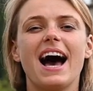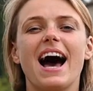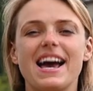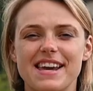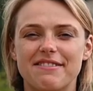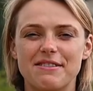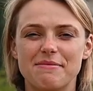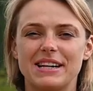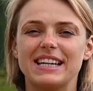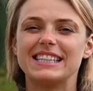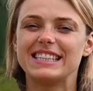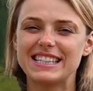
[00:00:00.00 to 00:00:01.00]
Hi
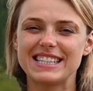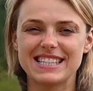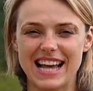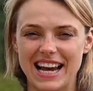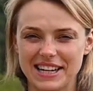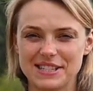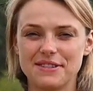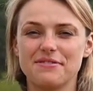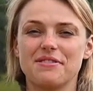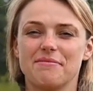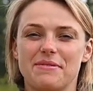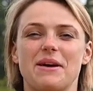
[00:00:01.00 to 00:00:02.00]
everybody, this is Agnes
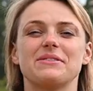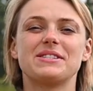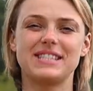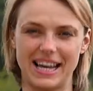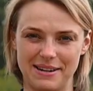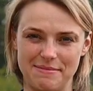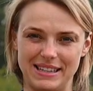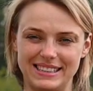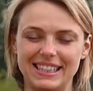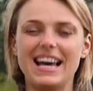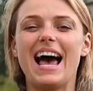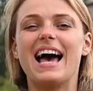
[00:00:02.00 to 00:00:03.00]
from No Sediment,
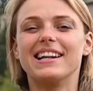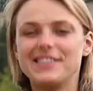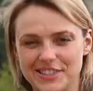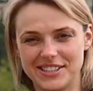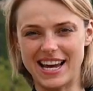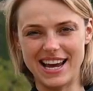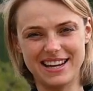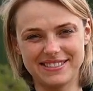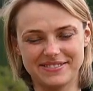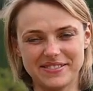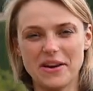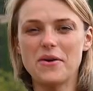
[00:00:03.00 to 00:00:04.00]
and today
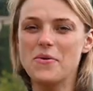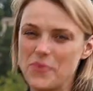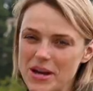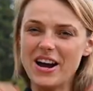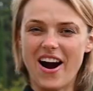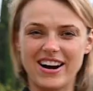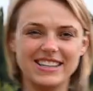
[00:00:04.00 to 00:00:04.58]
we are